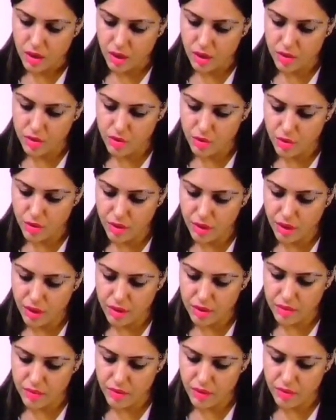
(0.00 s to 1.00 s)
Insulin
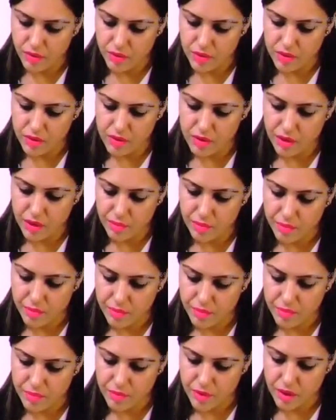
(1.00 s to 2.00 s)
activate which enzyme?
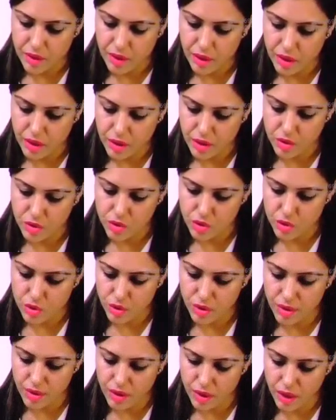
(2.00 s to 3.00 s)

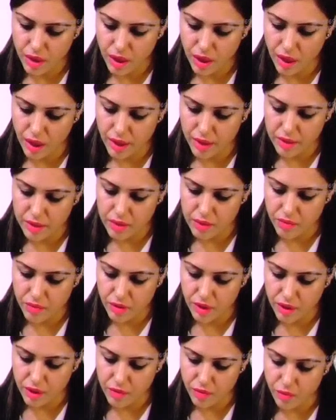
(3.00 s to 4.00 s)
Insulin
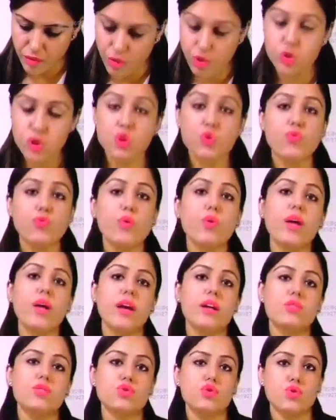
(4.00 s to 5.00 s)
activate
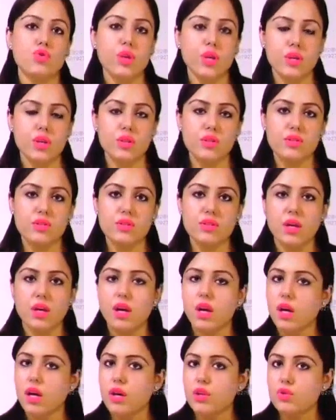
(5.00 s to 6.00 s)
phosphodiesterase.
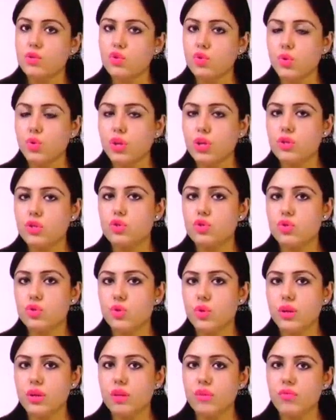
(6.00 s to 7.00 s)
So
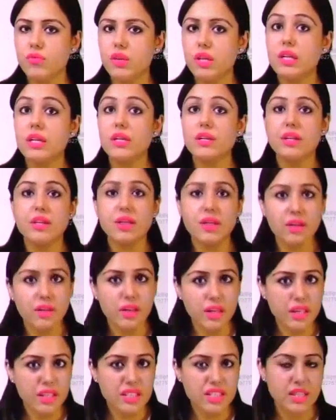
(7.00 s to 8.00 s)
insulin will
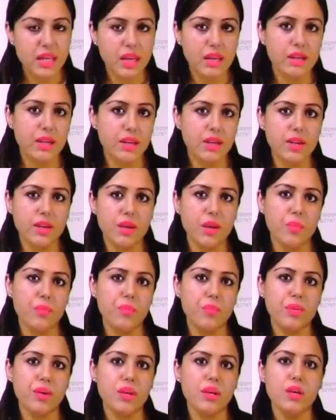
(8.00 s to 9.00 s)
decrease cyclic
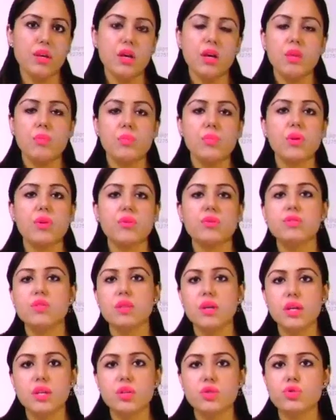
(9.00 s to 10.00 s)
AMP because
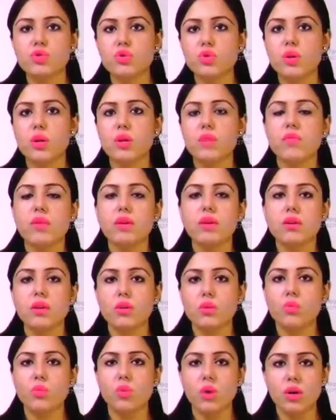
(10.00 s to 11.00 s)
insulin will
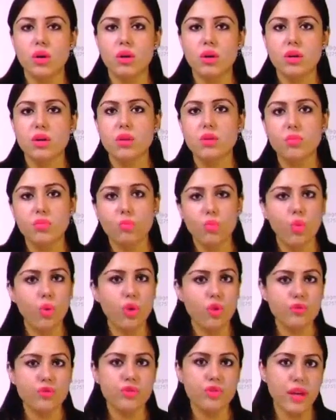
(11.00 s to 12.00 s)
convert
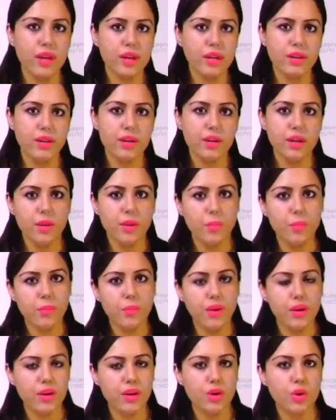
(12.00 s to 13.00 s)
more of cyclic AMP
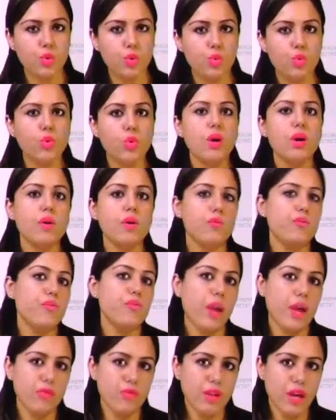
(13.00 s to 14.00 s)
into
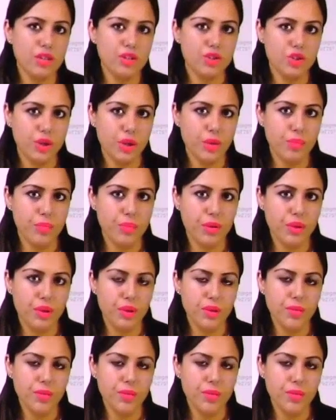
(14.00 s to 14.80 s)
5-AMP,